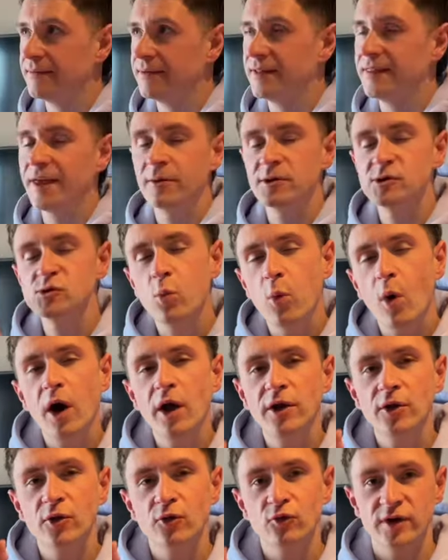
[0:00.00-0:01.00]
There is
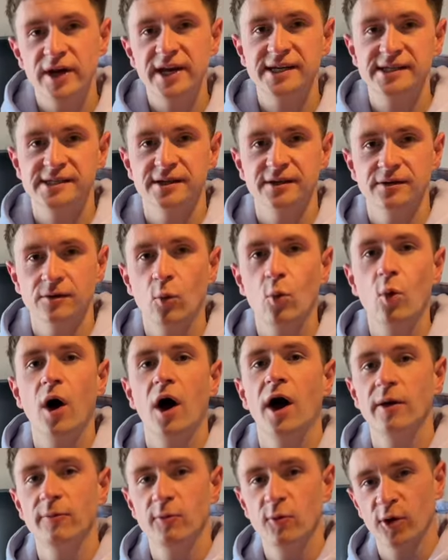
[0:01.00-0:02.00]
one reason
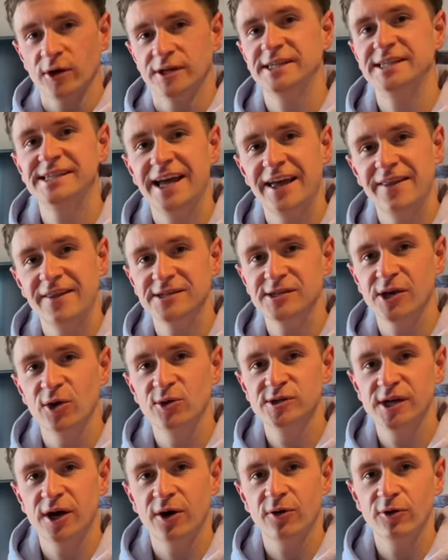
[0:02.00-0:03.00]
why we wanted to stay in this
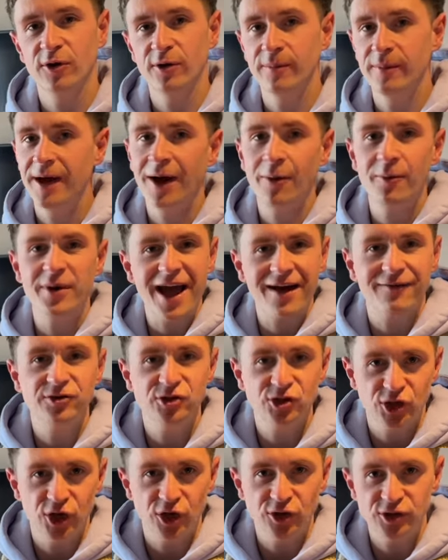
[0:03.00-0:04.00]
hotel room and we haven't
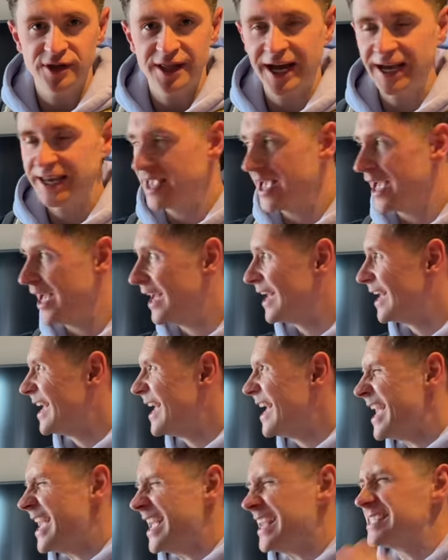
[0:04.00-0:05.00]
showed you that yet.
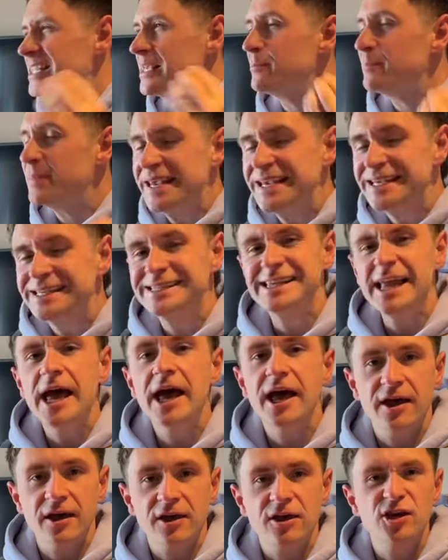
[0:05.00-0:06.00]
It is the piece
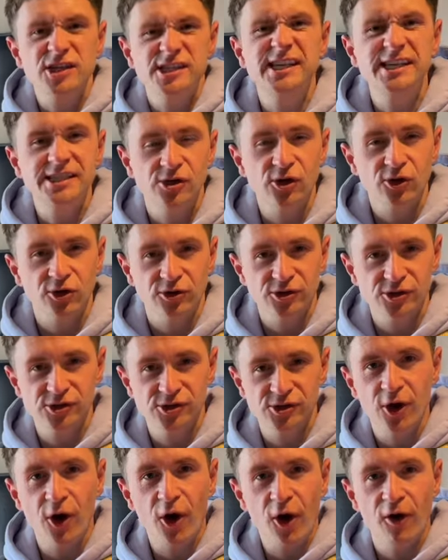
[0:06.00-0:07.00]
de
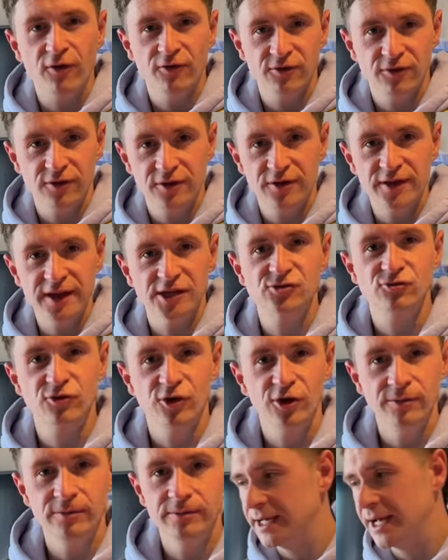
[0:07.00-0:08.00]
resistance of this
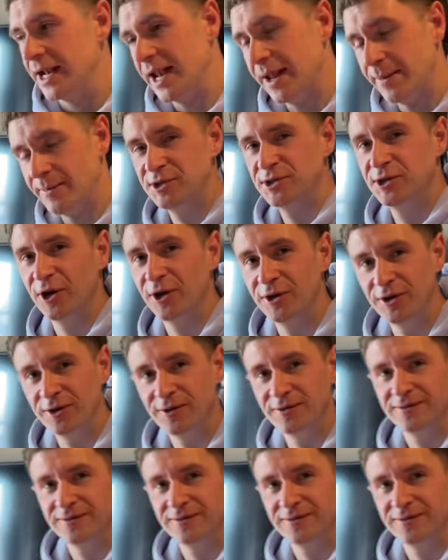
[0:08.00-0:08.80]
room. Let me show you.